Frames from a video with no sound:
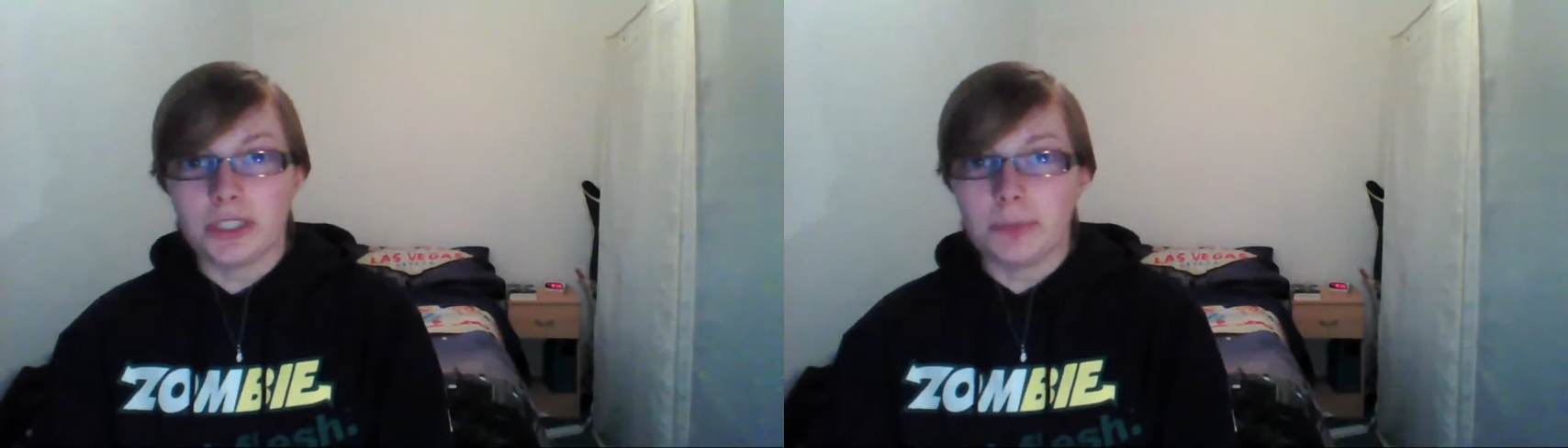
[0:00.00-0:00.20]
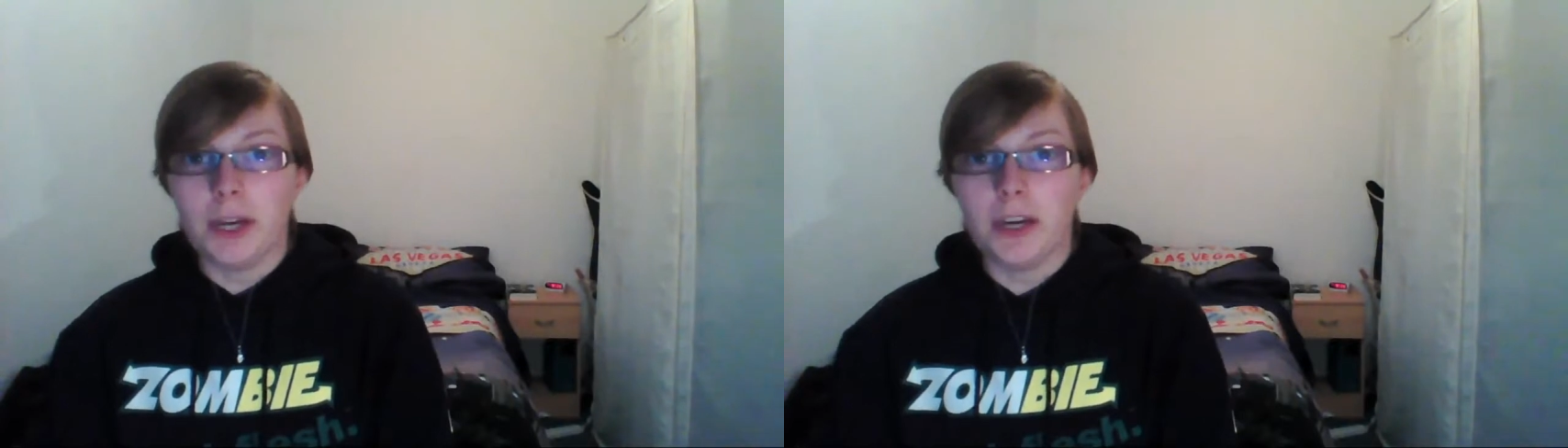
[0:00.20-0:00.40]

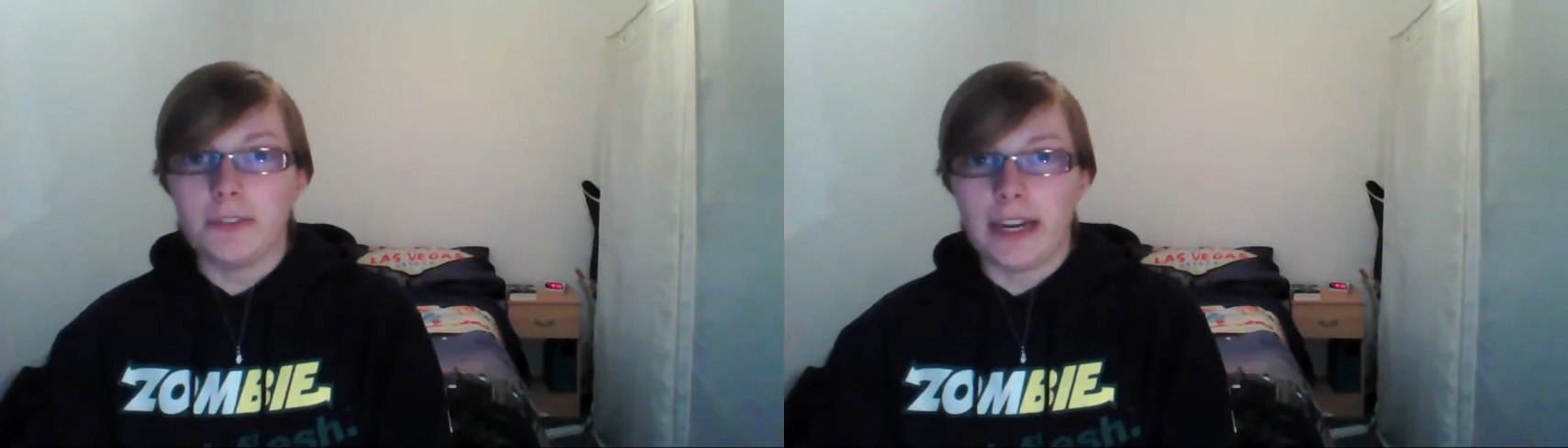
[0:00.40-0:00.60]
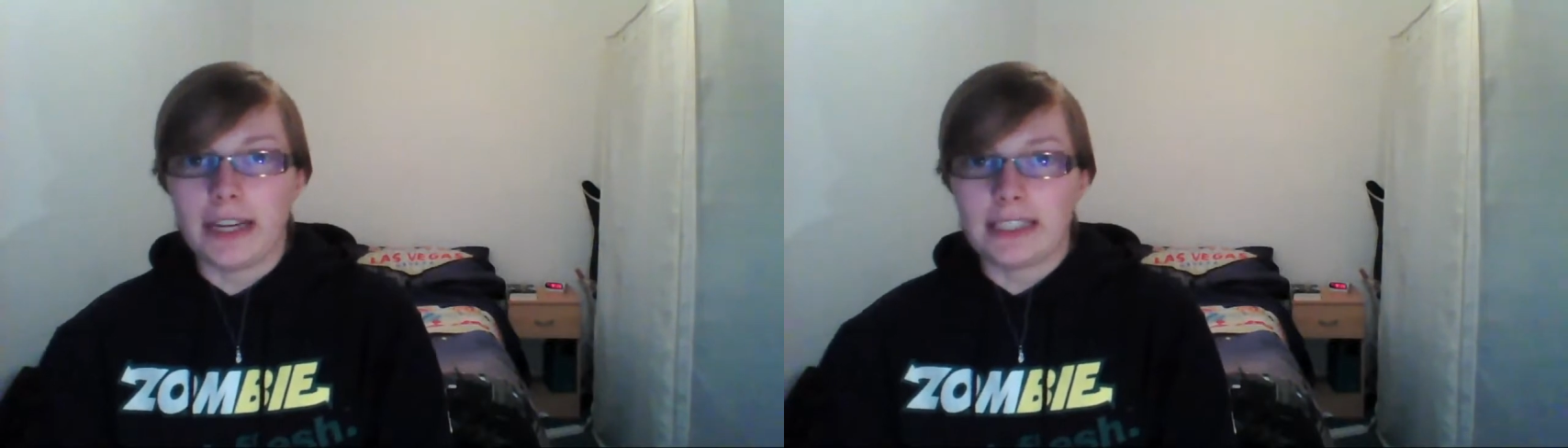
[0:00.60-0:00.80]

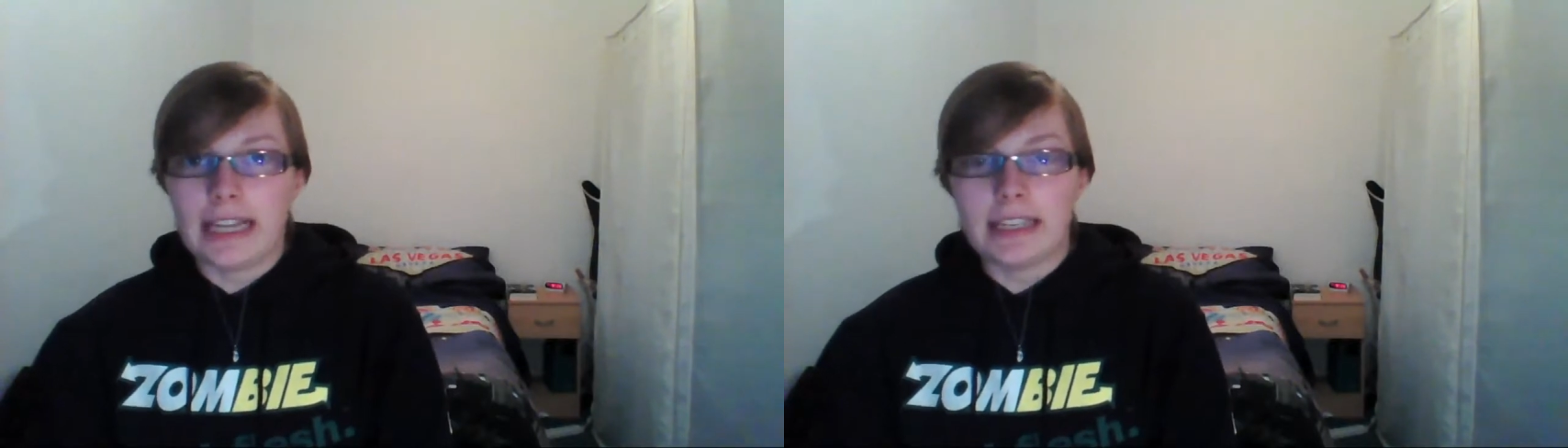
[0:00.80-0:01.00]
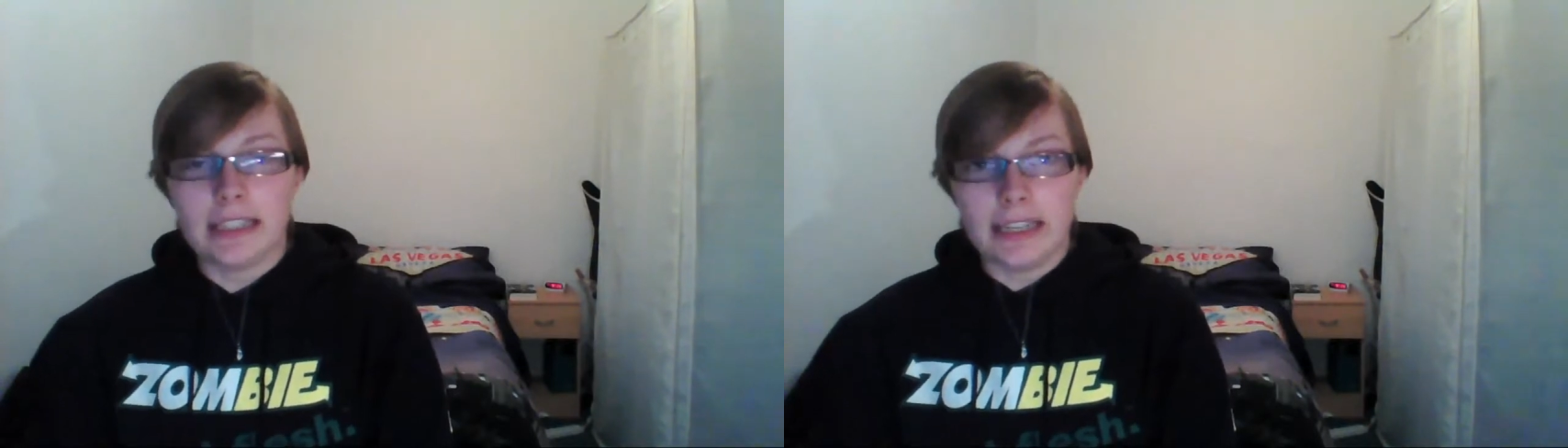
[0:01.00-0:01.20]
perfect
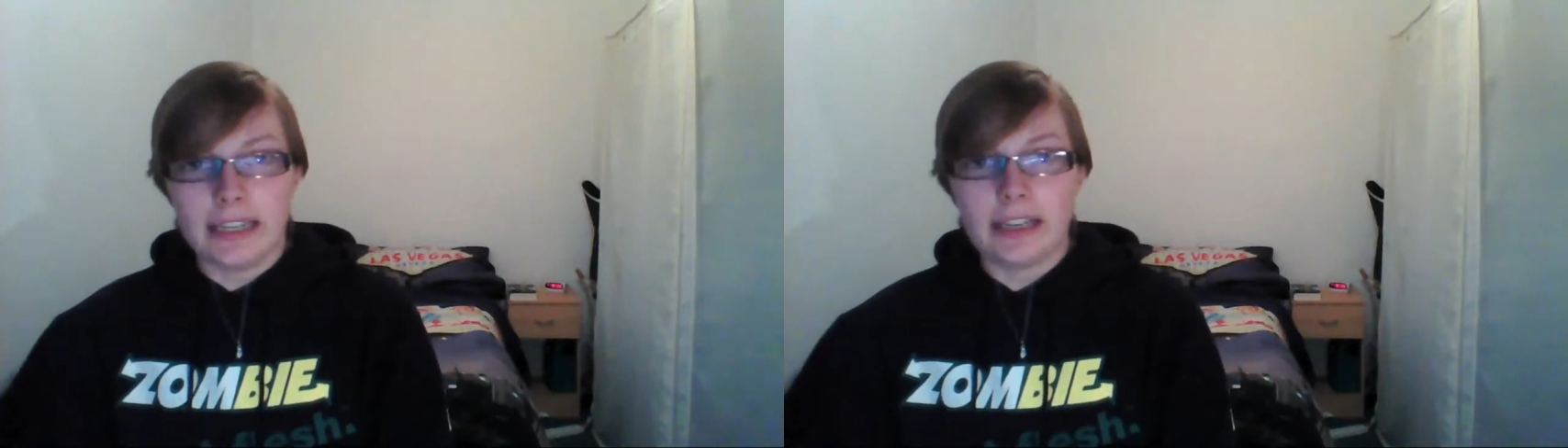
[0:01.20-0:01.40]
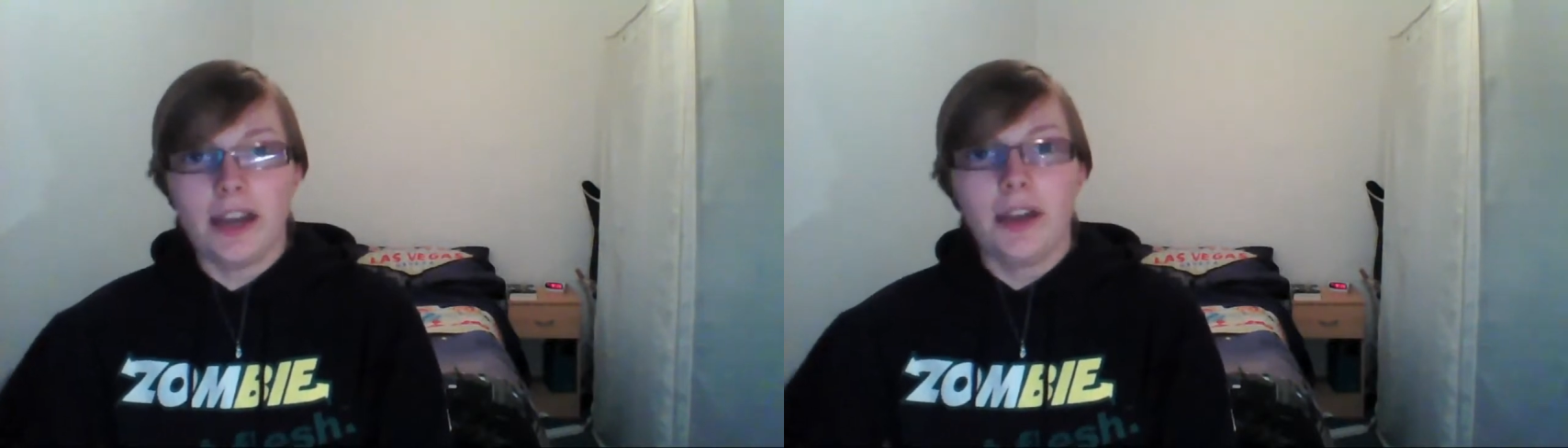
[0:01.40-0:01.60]
ending,